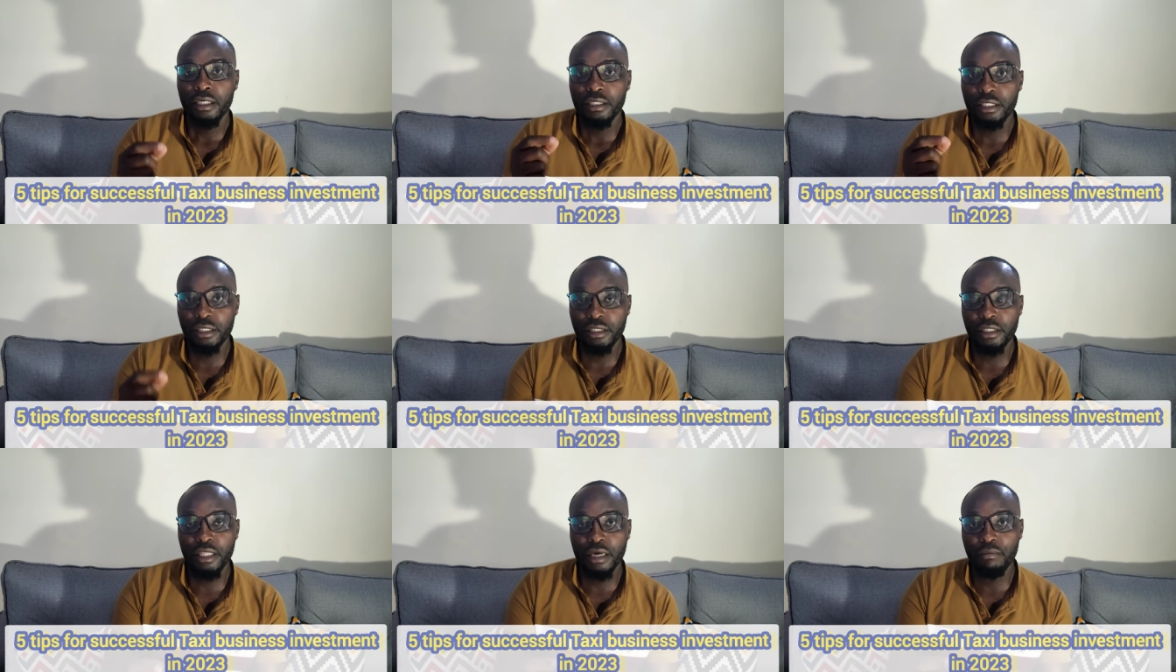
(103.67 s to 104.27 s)

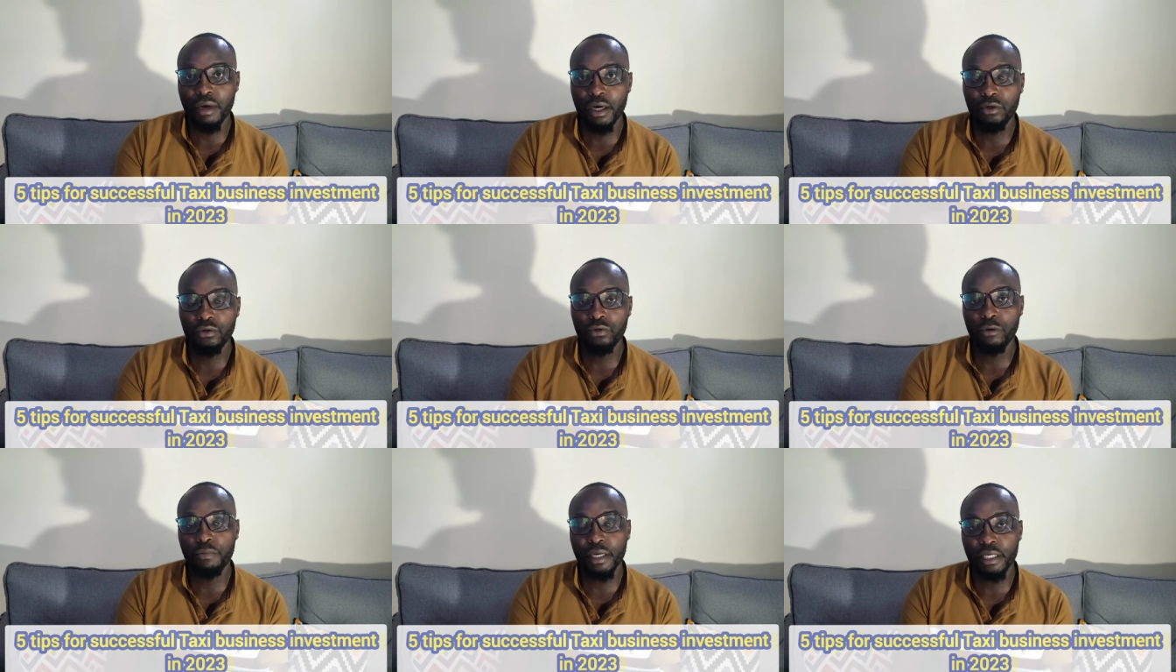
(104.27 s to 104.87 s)
teach them how
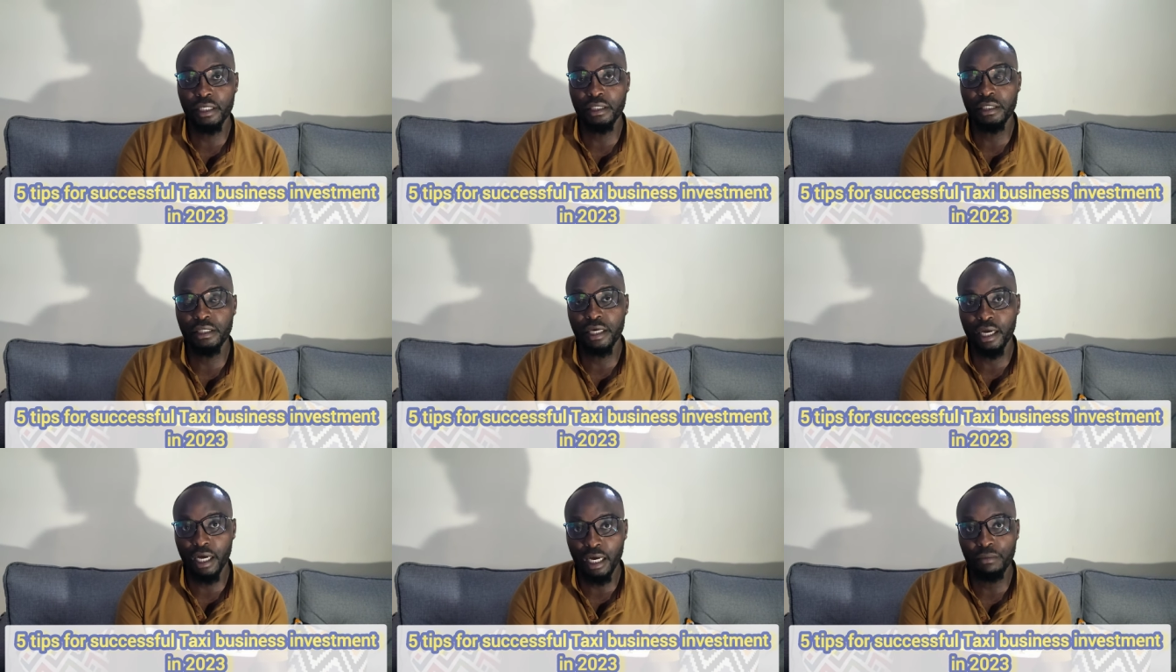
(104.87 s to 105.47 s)
to operate
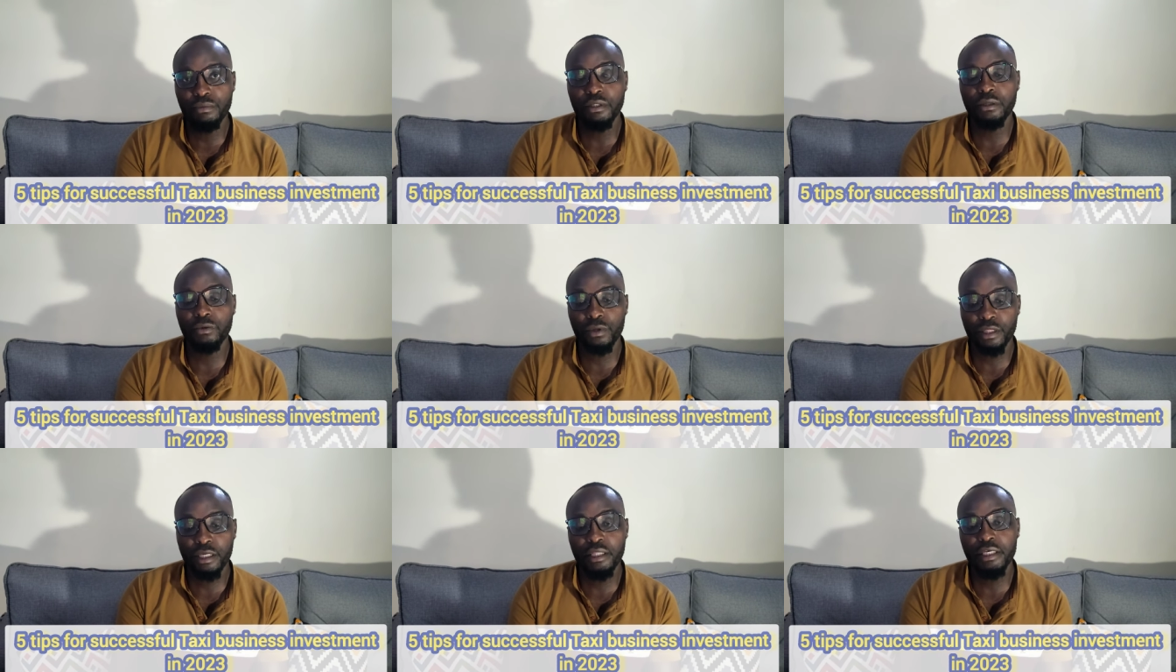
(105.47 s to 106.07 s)
the cabs
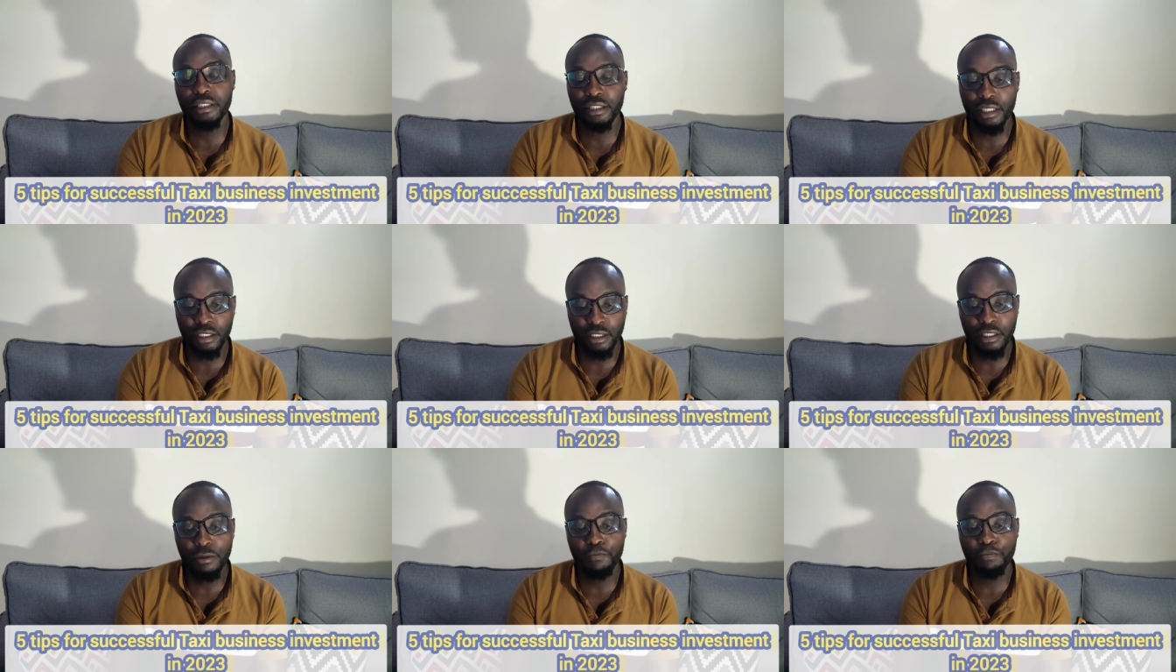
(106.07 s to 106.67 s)
within the city,